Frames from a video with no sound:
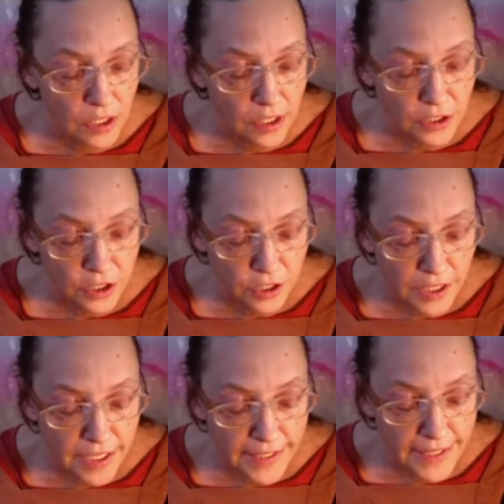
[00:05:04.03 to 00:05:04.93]

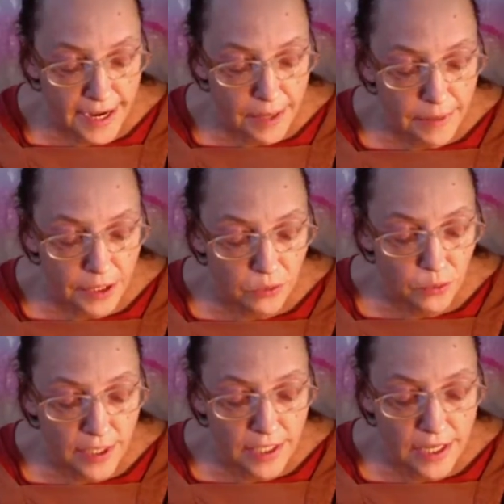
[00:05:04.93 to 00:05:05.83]
luxurious cabin
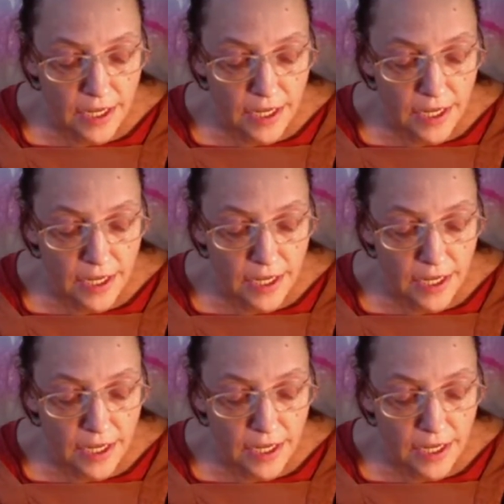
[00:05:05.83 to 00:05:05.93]
was